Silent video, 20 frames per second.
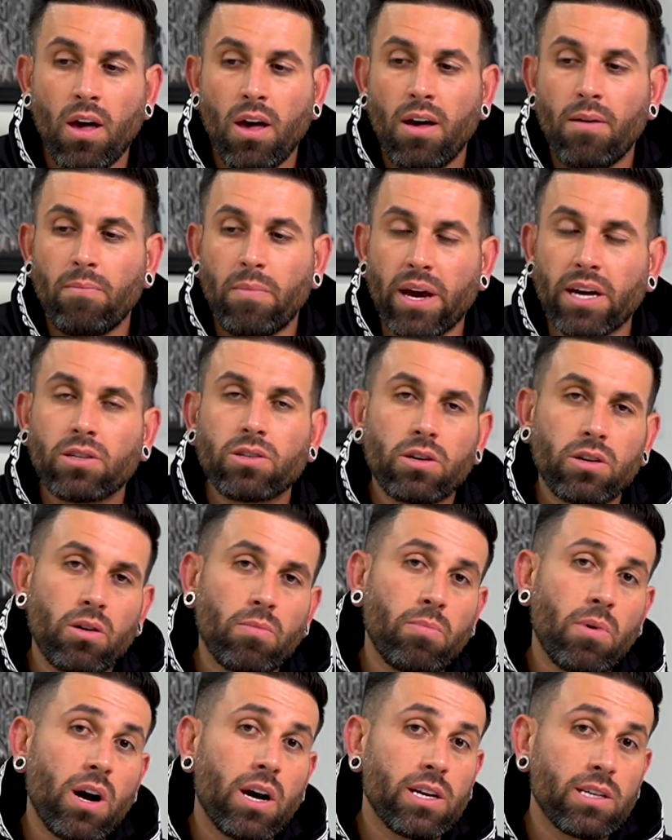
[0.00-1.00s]
make sure your
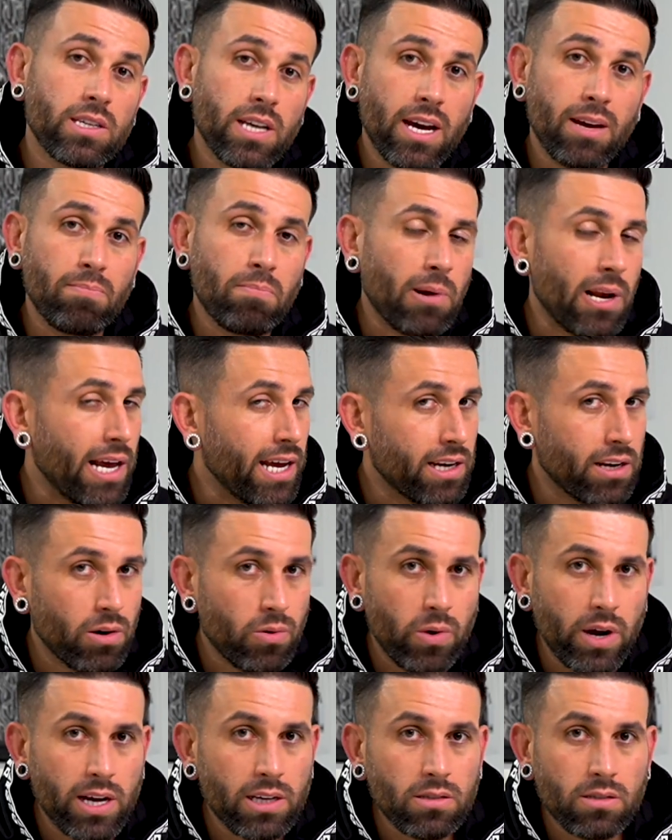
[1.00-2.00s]
body's had plenty of
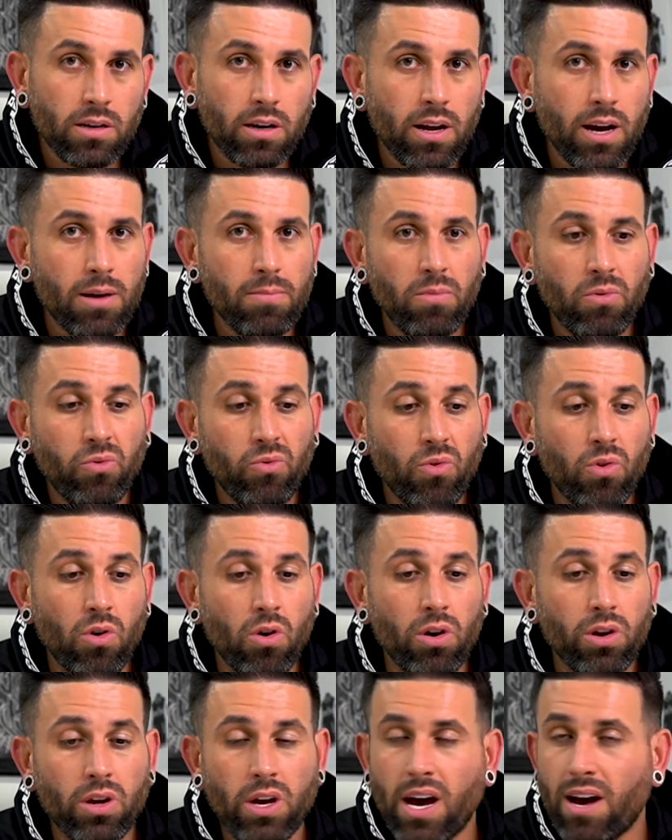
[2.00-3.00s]
rest the night
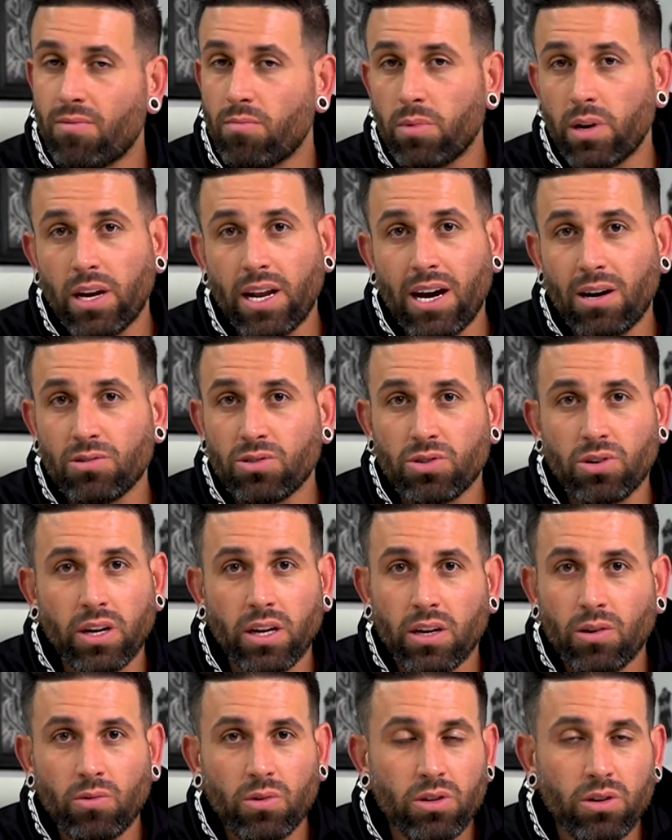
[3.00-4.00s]
before. You haven't been out
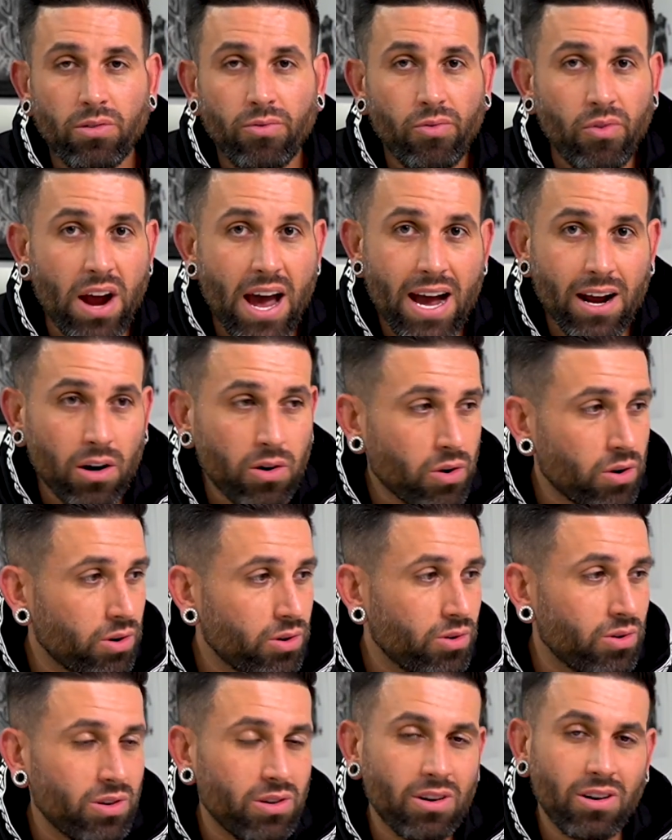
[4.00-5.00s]
drinking with your frat
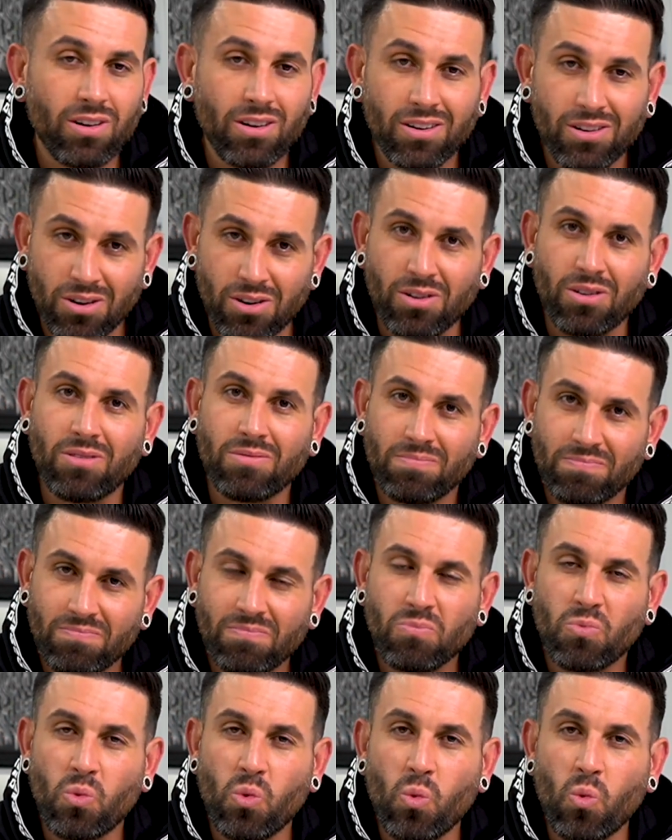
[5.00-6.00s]
crew and you're
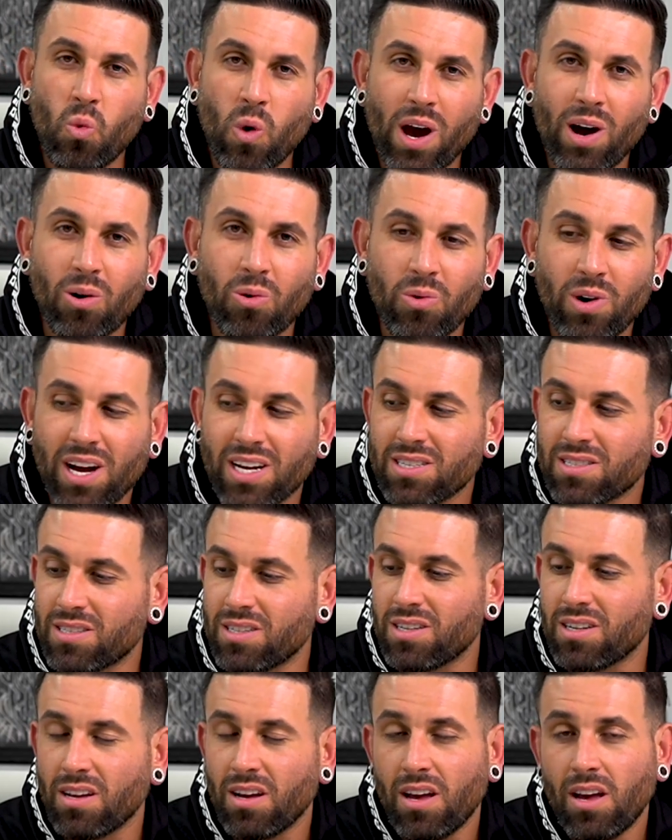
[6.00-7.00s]
well
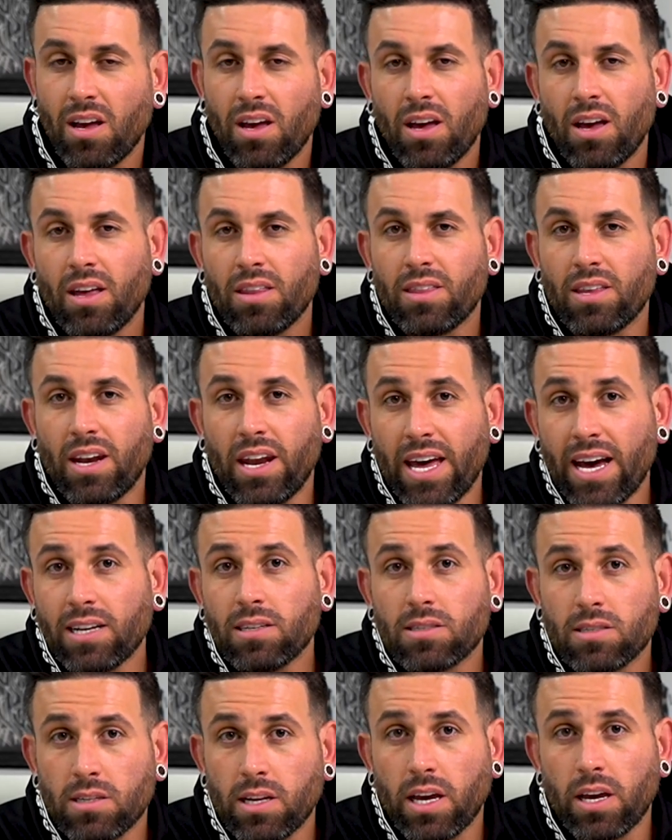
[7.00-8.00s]
rested. The
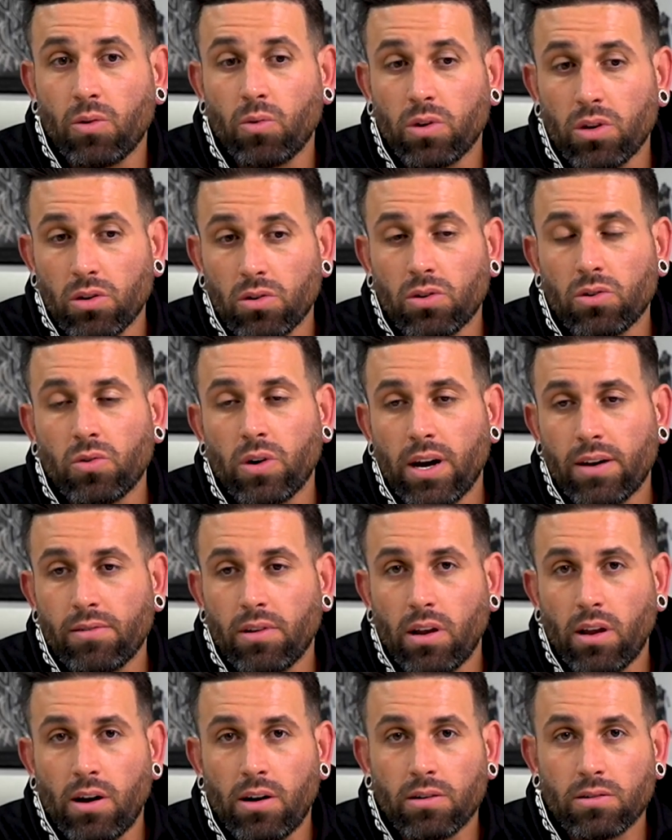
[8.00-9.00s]
next day when you do have the
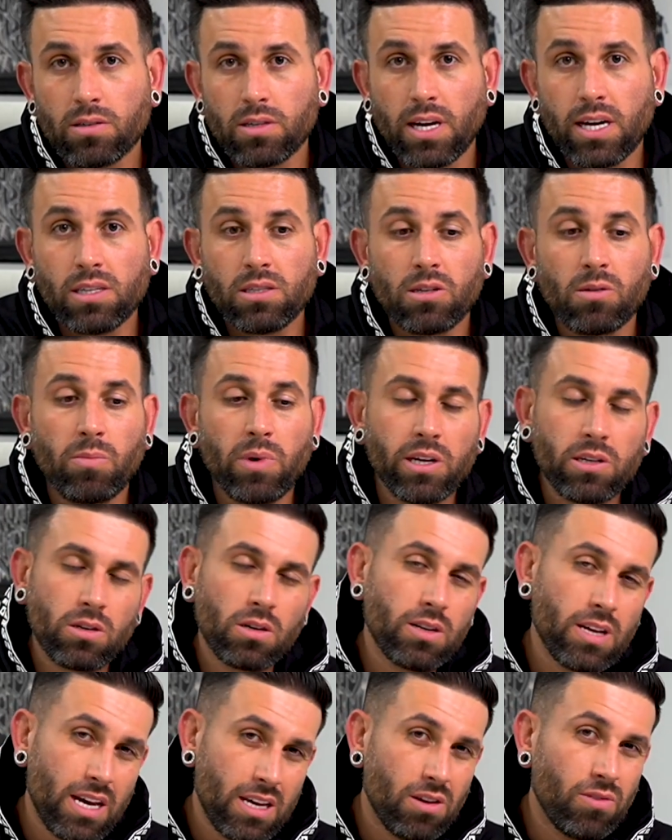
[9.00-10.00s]
long session, make sure
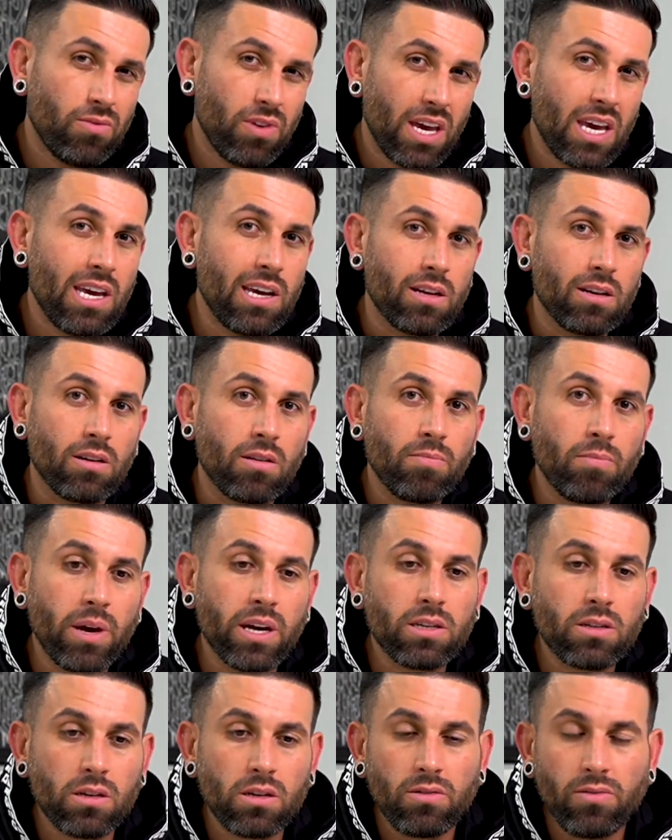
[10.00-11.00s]
that you've eaten. Make
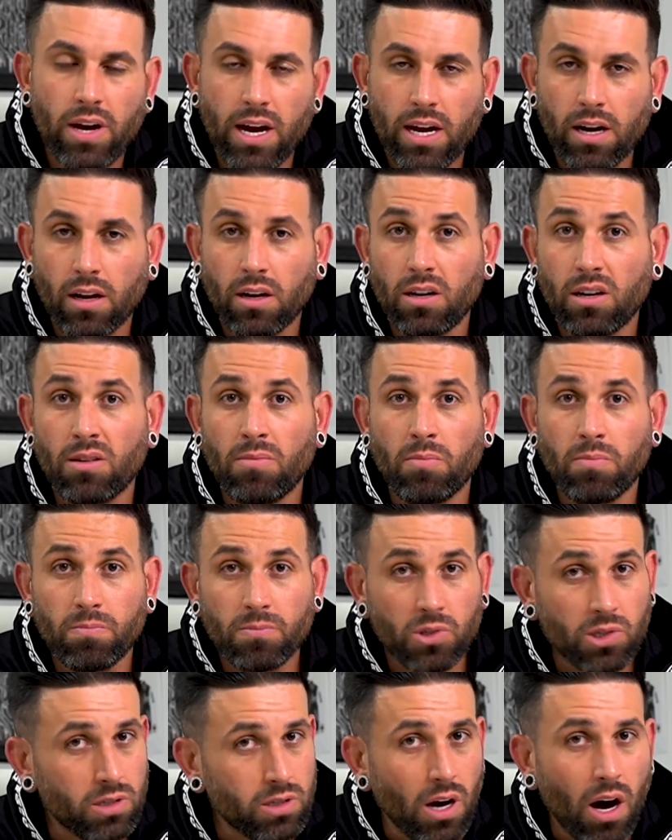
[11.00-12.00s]
sure you've had a good
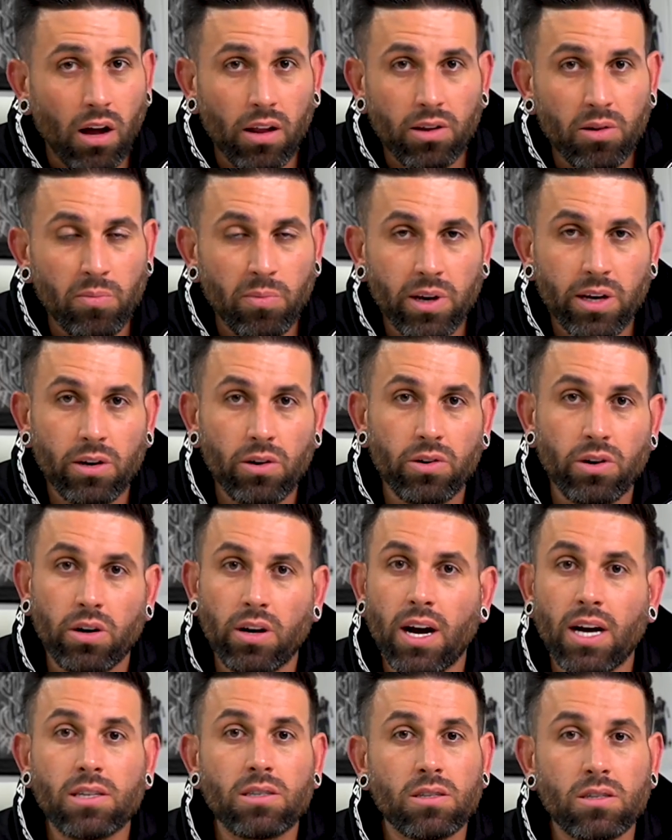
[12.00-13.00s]
solid meal. You're
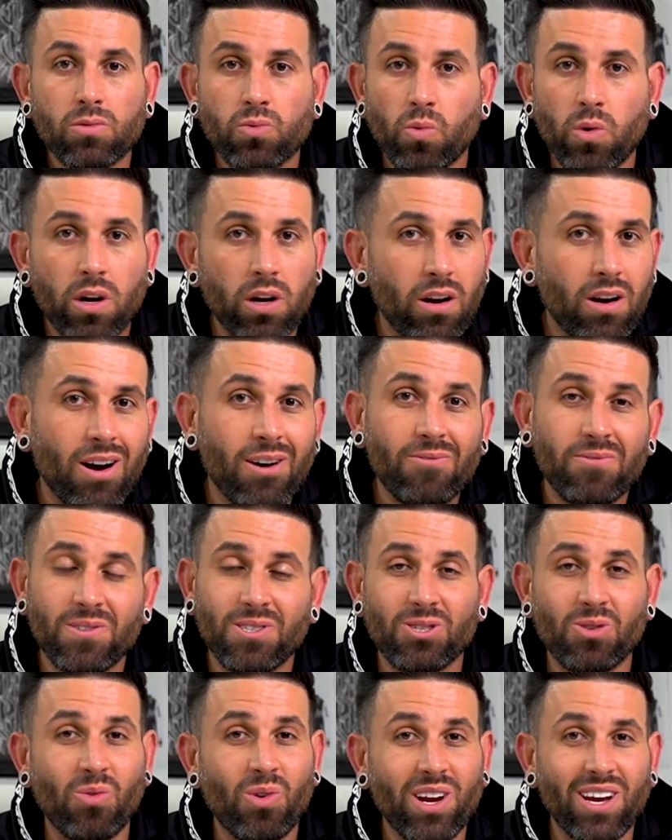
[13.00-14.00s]
not just running off of
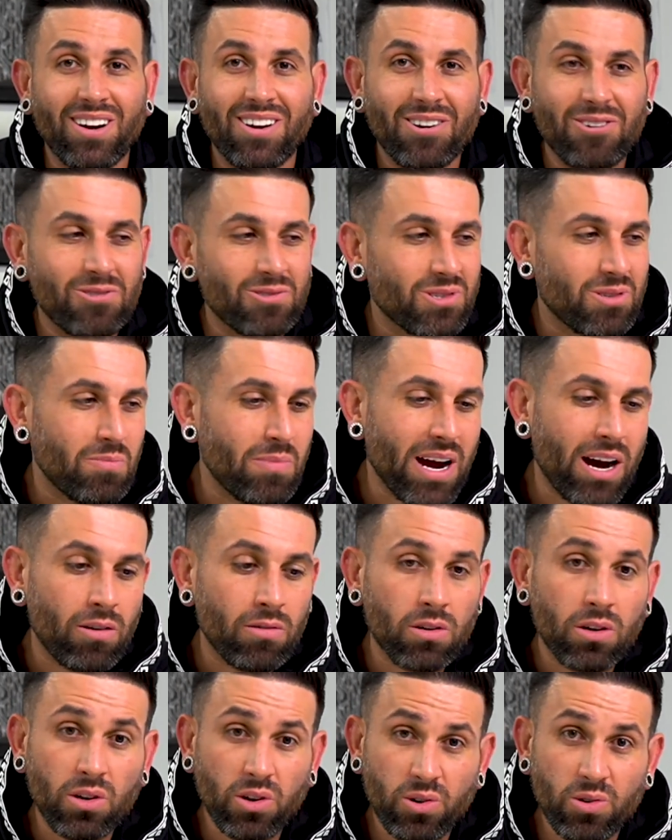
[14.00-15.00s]
Doritos and
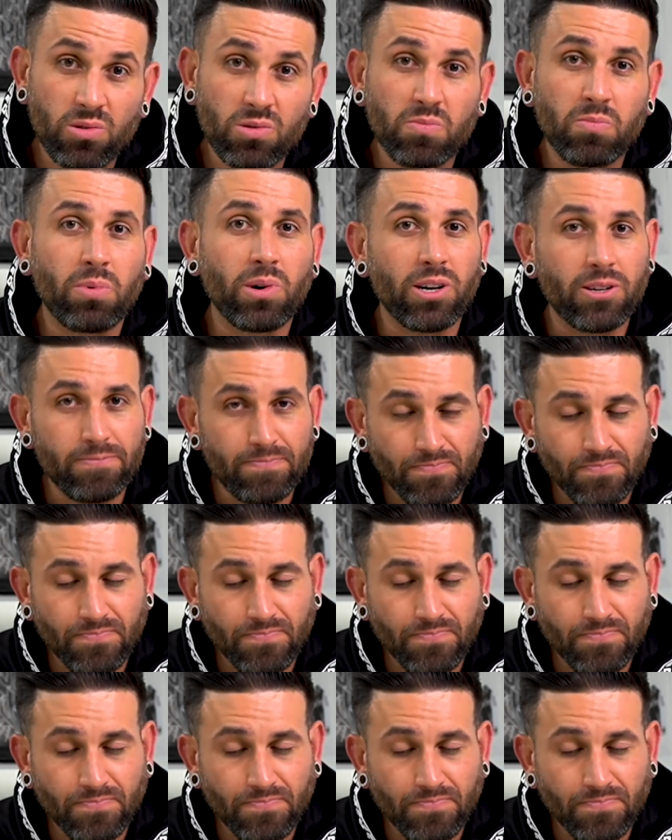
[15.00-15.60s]
Mountain Dews, but